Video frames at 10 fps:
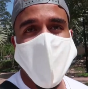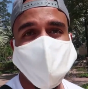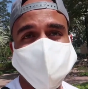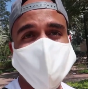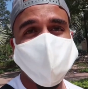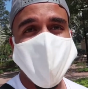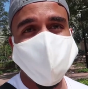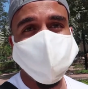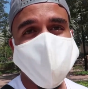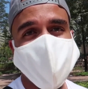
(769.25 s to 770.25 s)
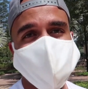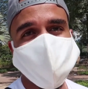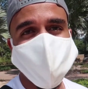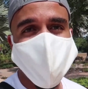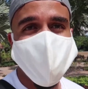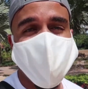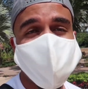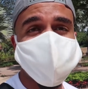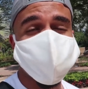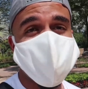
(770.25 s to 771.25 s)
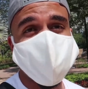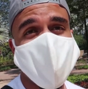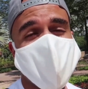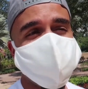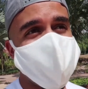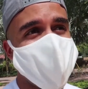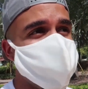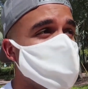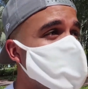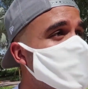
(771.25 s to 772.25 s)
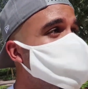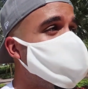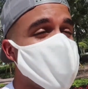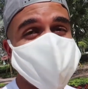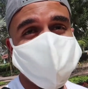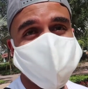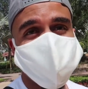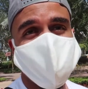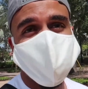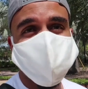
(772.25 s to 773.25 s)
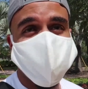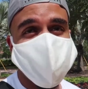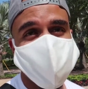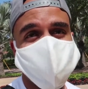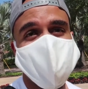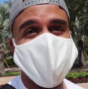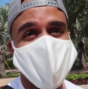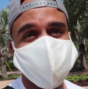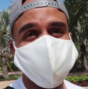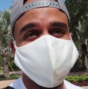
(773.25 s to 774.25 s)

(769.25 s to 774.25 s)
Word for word: I don't know about compared to where they usually stay, but for Disney Resort, this place is really nice.